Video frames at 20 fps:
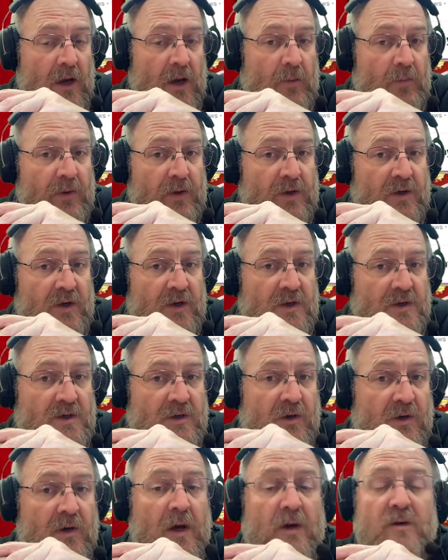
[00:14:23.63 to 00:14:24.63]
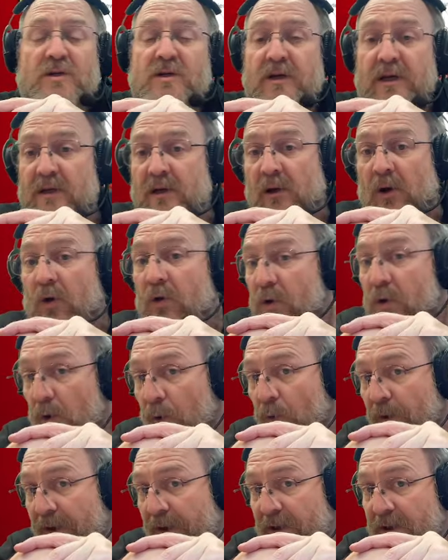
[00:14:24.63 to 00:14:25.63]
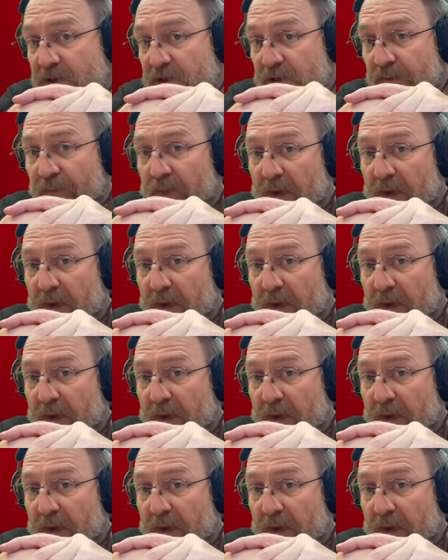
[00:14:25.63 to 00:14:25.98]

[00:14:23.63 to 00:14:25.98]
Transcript: because you're going to need a lot of coins,